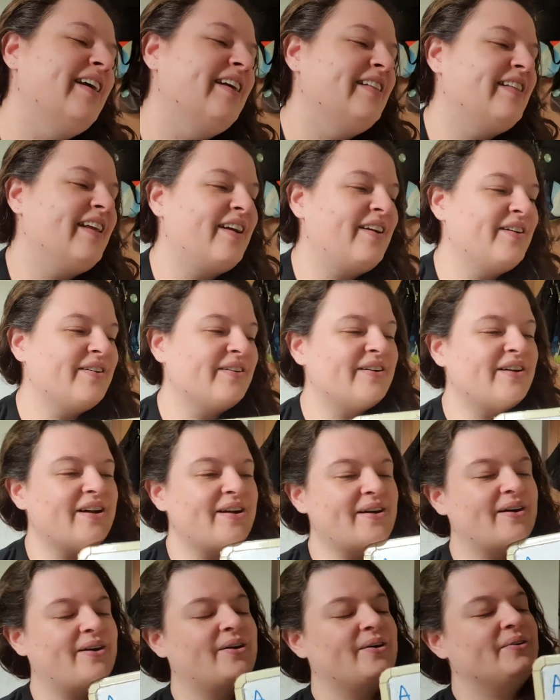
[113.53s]
There you
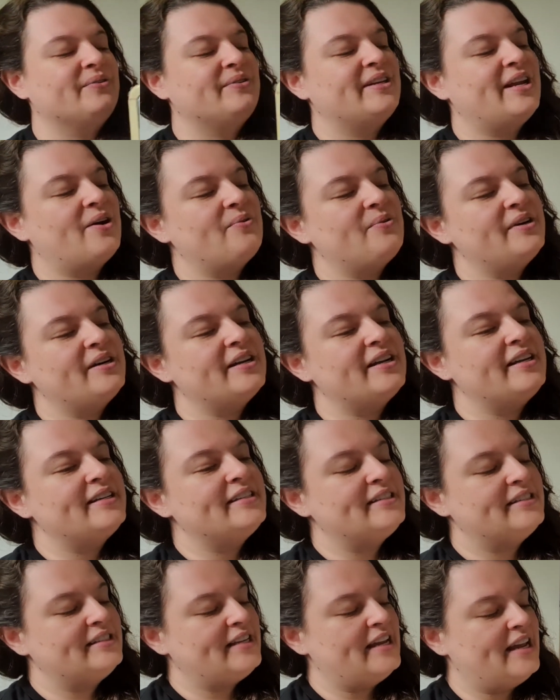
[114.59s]
go. Now we're gonna
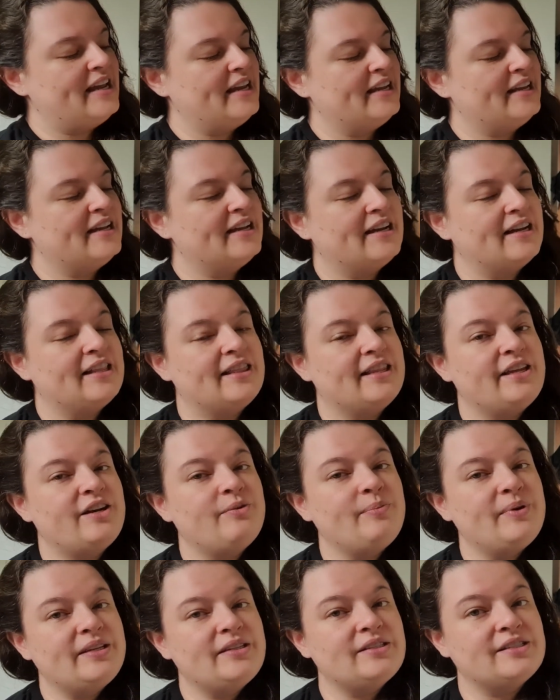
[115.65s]
sing a little
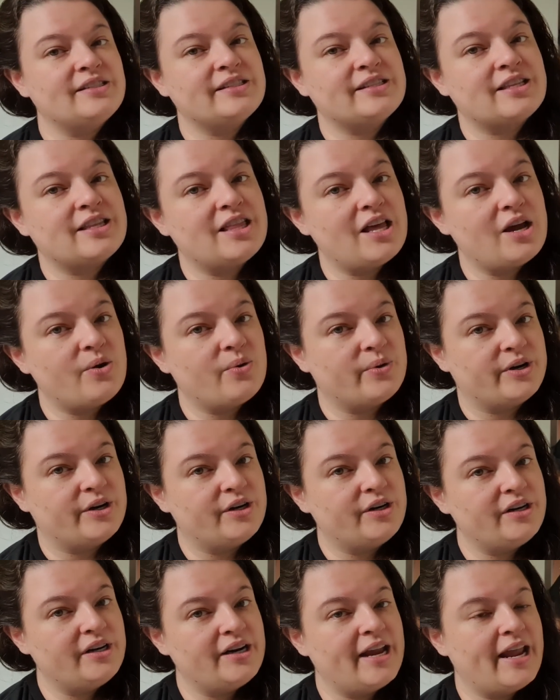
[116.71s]
bit
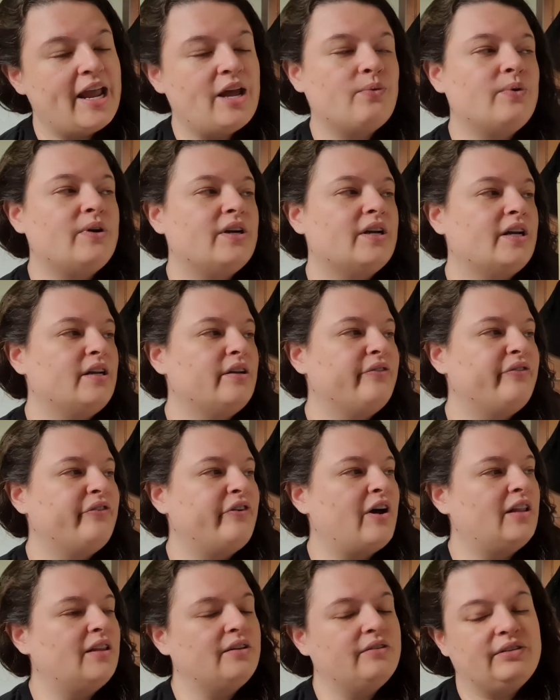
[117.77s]
slower and we're gonna
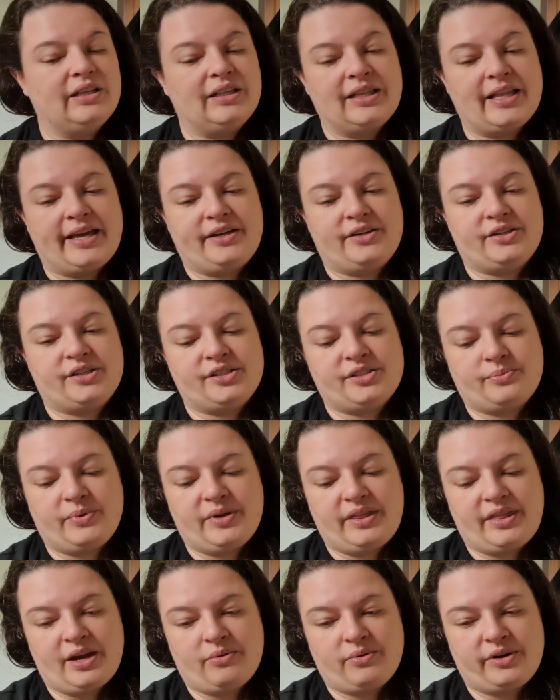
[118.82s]
follow the letters
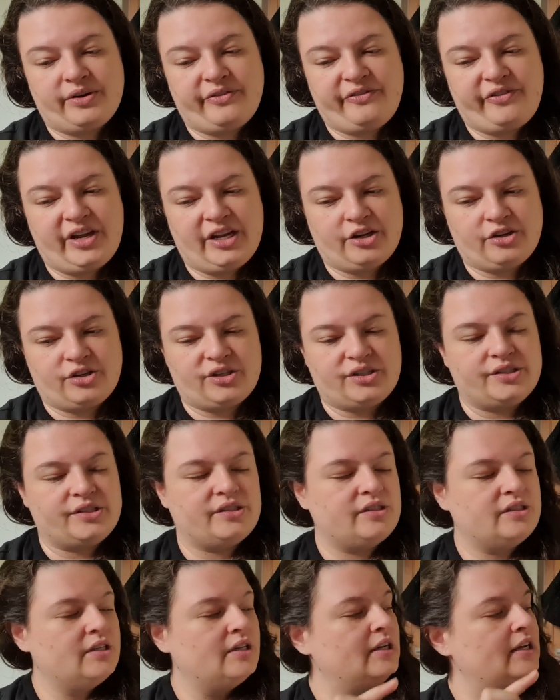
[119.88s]
with our
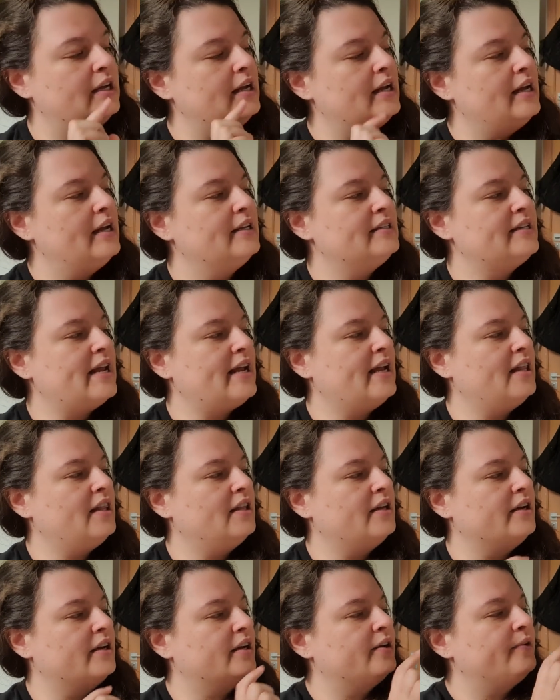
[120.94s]
fingers. Take a
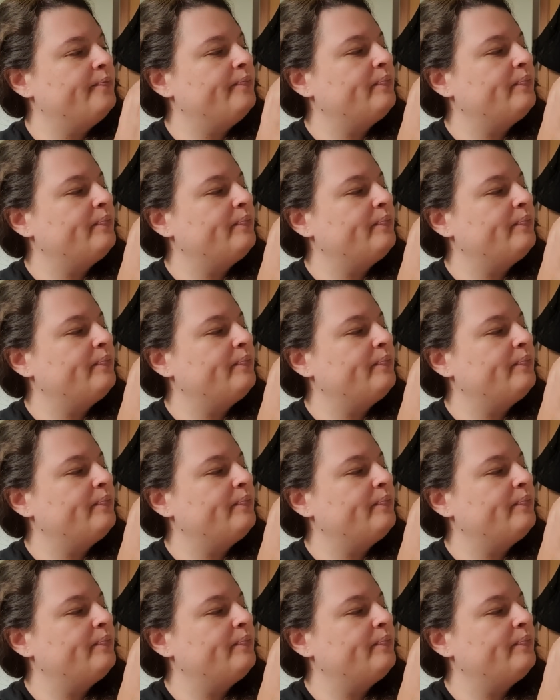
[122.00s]
look.